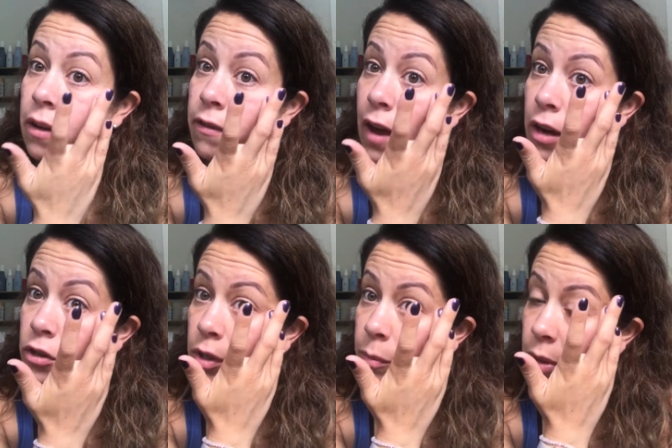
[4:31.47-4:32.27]
of
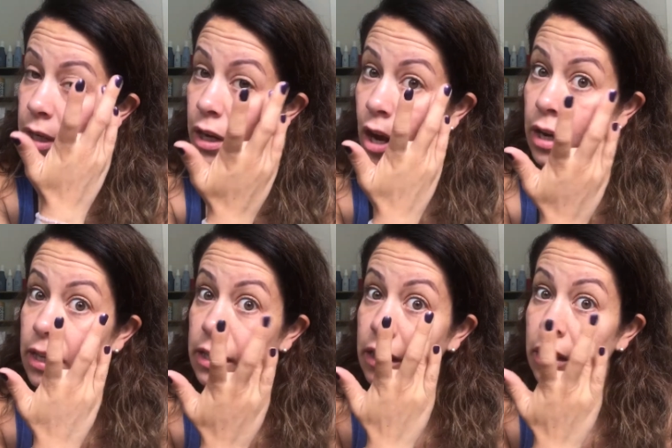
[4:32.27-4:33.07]
actually putting it on
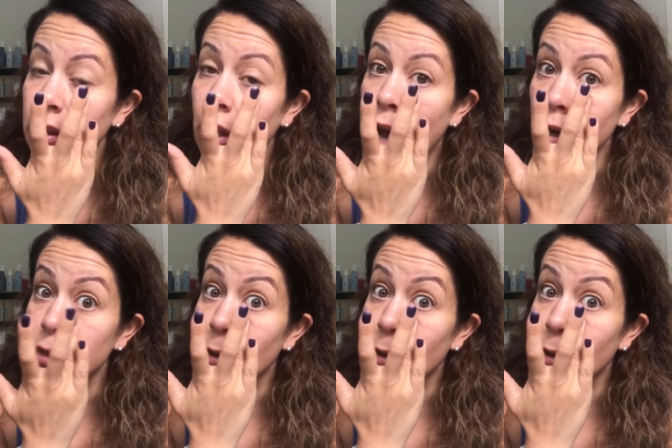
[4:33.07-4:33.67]
is the longest